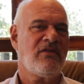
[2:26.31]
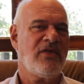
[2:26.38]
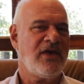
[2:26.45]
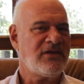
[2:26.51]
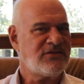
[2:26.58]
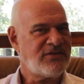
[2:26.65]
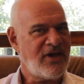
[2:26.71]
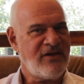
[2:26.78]

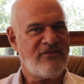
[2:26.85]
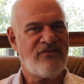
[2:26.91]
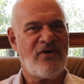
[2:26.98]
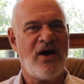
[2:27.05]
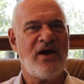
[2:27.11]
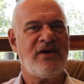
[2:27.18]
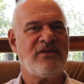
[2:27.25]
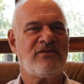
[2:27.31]
They say
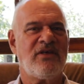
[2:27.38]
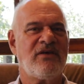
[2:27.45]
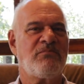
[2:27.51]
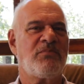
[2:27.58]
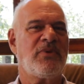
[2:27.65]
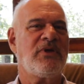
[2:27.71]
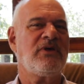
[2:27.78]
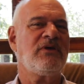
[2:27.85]
fight they
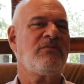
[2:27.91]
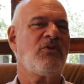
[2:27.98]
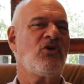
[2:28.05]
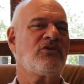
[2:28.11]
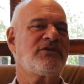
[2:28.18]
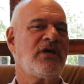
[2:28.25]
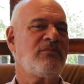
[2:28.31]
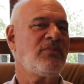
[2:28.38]
be,
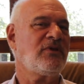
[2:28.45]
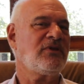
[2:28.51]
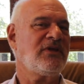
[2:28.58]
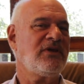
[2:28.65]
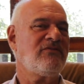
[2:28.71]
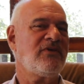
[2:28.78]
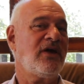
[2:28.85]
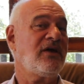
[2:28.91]
because they
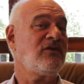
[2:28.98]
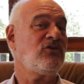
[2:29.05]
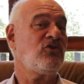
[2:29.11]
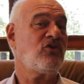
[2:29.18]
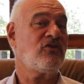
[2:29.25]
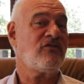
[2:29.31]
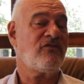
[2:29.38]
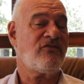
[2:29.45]
believe that you
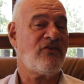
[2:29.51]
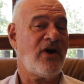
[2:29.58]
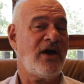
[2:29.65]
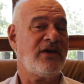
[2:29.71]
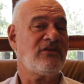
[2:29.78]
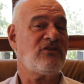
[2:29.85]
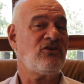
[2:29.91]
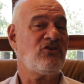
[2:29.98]
can
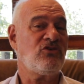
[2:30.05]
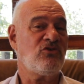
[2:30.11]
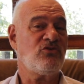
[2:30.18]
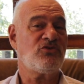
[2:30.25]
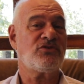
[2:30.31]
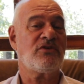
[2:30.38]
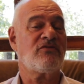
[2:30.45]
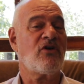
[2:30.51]
fight the
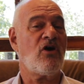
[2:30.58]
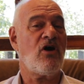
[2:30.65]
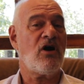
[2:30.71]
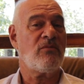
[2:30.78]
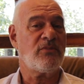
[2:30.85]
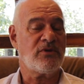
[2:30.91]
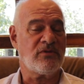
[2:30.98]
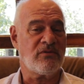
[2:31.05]
use of
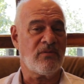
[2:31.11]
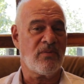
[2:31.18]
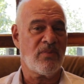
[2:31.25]
carbon.